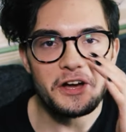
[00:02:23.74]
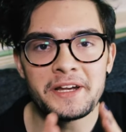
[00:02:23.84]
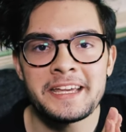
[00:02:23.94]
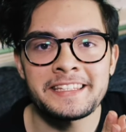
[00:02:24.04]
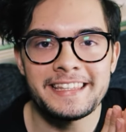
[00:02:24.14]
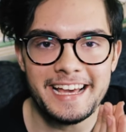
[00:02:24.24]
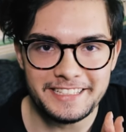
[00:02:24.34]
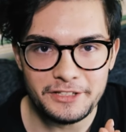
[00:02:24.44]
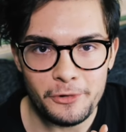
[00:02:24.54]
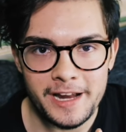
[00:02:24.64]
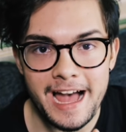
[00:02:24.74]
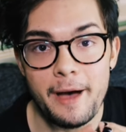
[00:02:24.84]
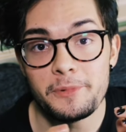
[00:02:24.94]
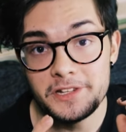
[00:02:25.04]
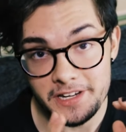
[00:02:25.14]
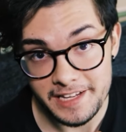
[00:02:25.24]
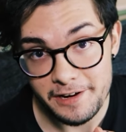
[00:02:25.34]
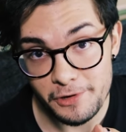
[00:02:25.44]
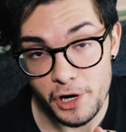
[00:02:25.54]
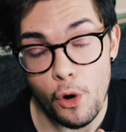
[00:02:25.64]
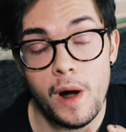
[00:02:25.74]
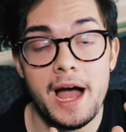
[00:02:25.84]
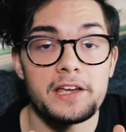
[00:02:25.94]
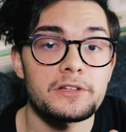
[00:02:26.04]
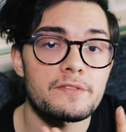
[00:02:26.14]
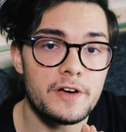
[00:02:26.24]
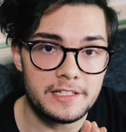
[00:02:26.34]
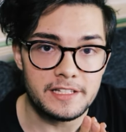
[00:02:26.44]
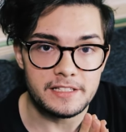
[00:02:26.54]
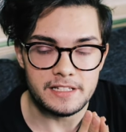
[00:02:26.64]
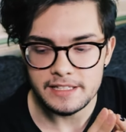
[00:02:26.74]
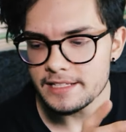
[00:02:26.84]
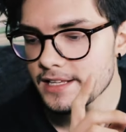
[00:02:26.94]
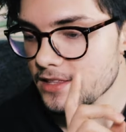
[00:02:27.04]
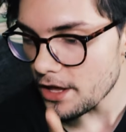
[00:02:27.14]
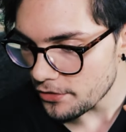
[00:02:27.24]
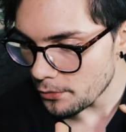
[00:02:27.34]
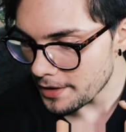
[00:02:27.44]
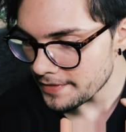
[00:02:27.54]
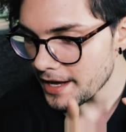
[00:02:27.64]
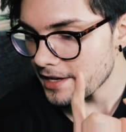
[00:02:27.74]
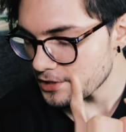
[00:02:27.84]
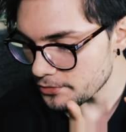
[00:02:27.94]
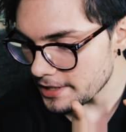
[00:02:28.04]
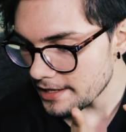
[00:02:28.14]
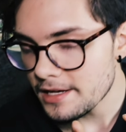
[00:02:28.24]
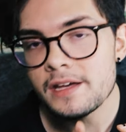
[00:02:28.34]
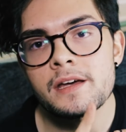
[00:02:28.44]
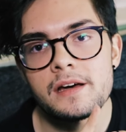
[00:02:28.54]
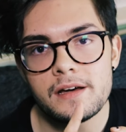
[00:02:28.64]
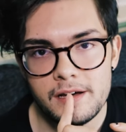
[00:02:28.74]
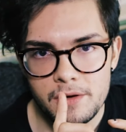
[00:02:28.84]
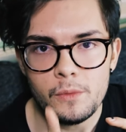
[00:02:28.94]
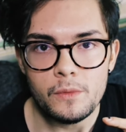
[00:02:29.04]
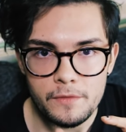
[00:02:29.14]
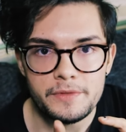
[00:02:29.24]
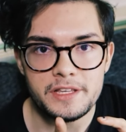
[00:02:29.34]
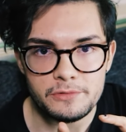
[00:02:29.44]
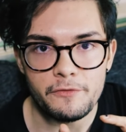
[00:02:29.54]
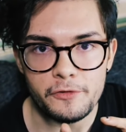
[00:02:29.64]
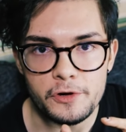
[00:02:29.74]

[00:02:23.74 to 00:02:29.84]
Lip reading: Okay, the next story happened a year ago at university. There's another one at uni. This one